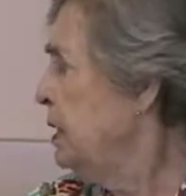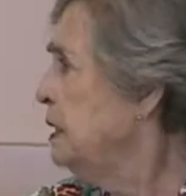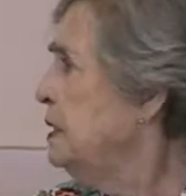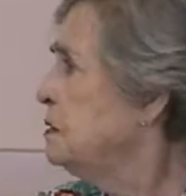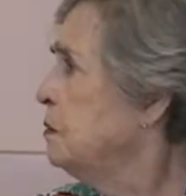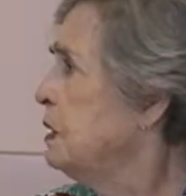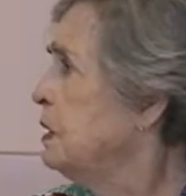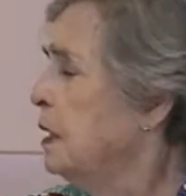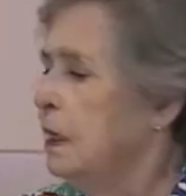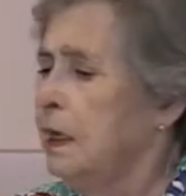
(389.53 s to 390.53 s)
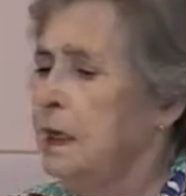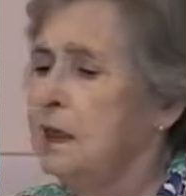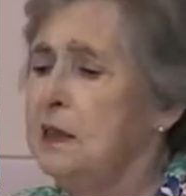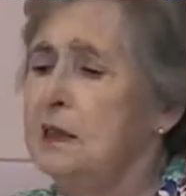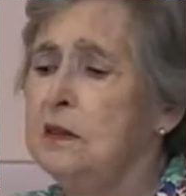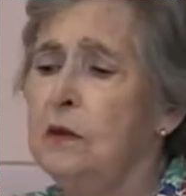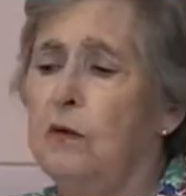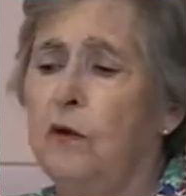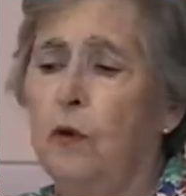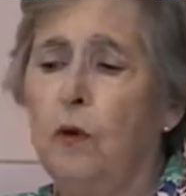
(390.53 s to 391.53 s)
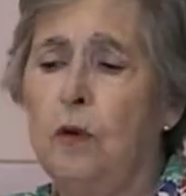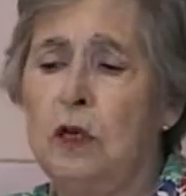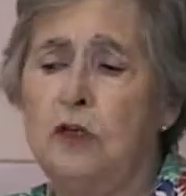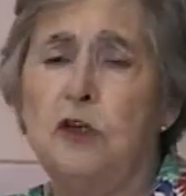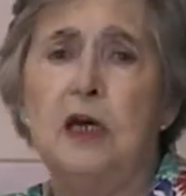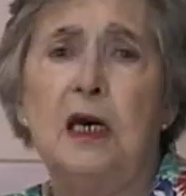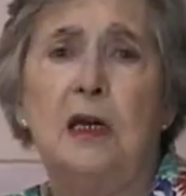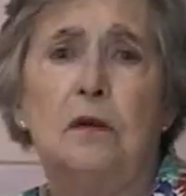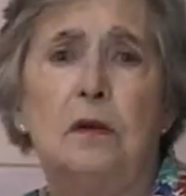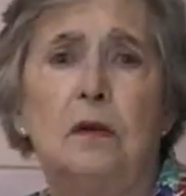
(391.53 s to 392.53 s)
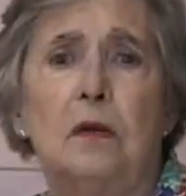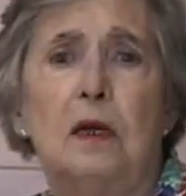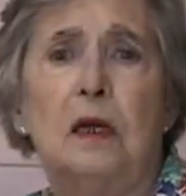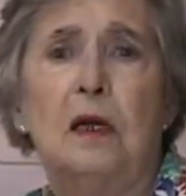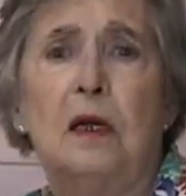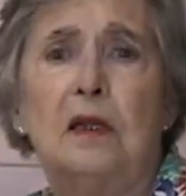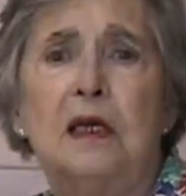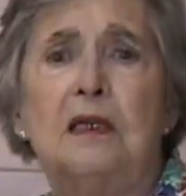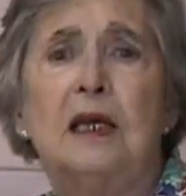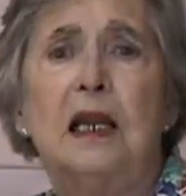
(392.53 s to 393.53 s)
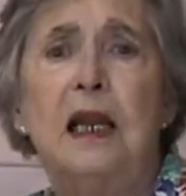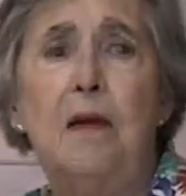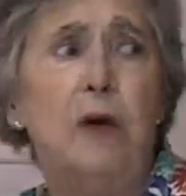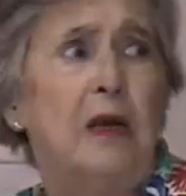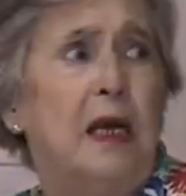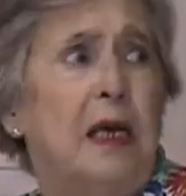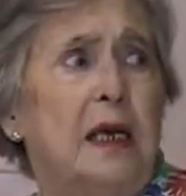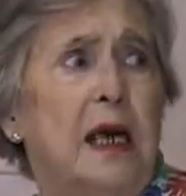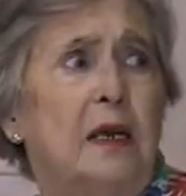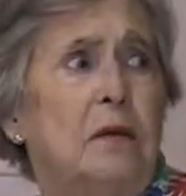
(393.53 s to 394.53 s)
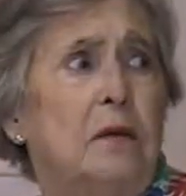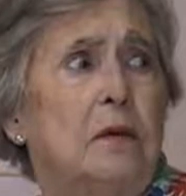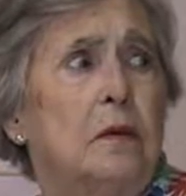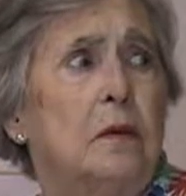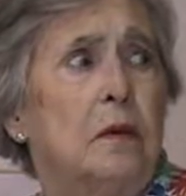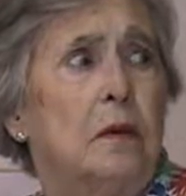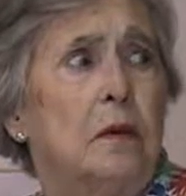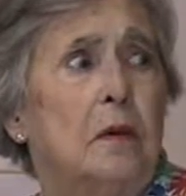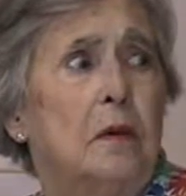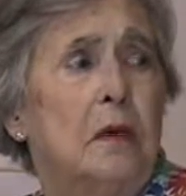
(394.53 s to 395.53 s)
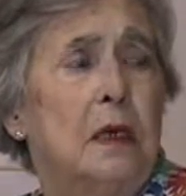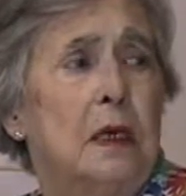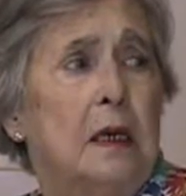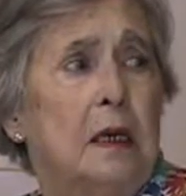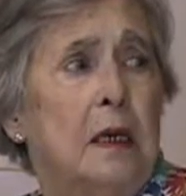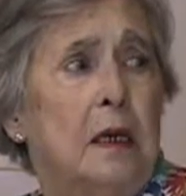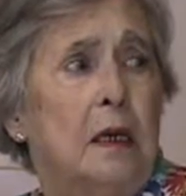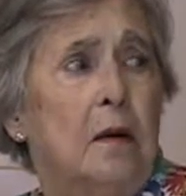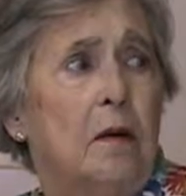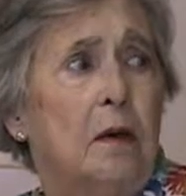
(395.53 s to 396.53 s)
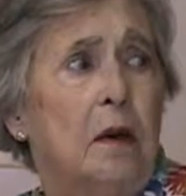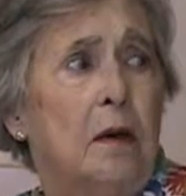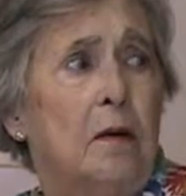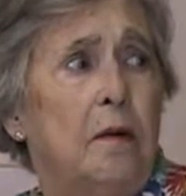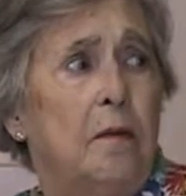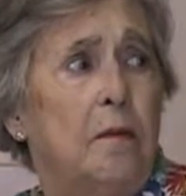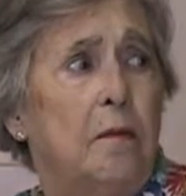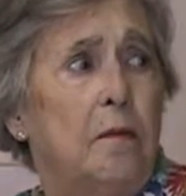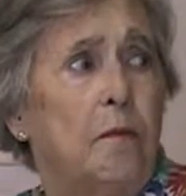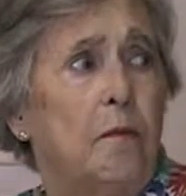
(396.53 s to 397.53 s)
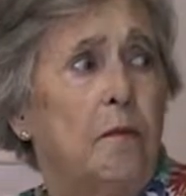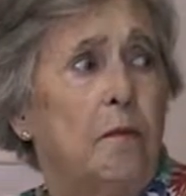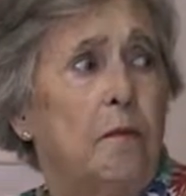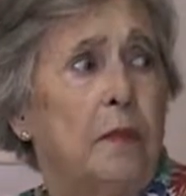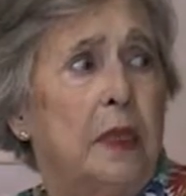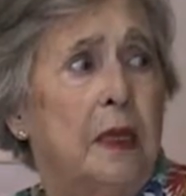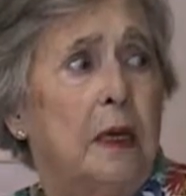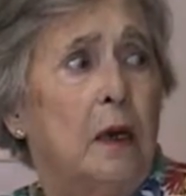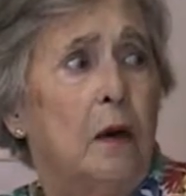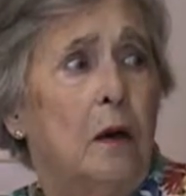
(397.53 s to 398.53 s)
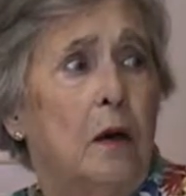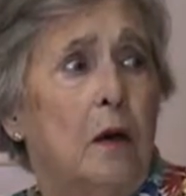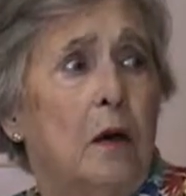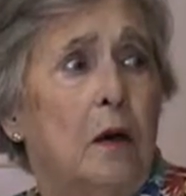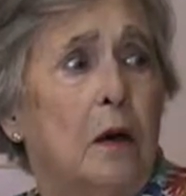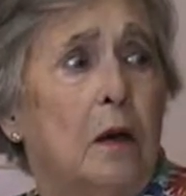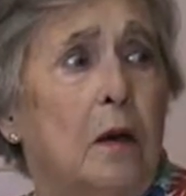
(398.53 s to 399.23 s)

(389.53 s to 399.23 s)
than this one. This is sort of orangey yellow. There's a lemony yellow. No, but besides, there are one that is completely orange.